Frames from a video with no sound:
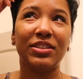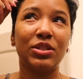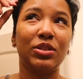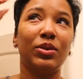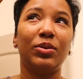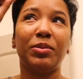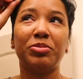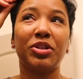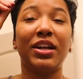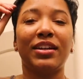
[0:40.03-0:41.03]
So I'm
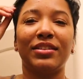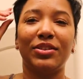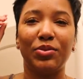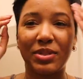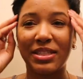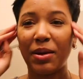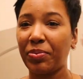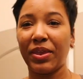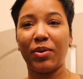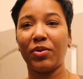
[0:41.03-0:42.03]
trying to do
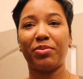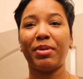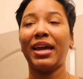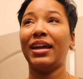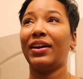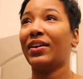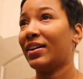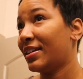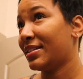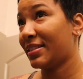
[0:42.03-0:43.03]
something with my hair
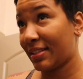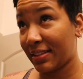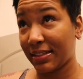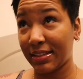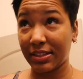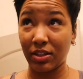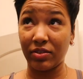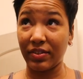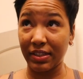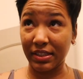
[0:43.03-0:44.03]
because it's
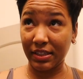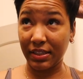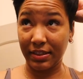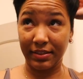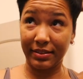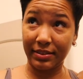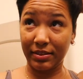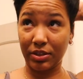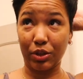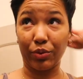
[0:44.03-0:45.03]
obviously
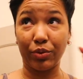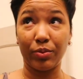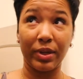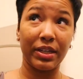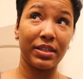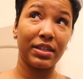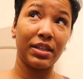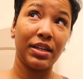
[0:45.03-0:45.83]
through it.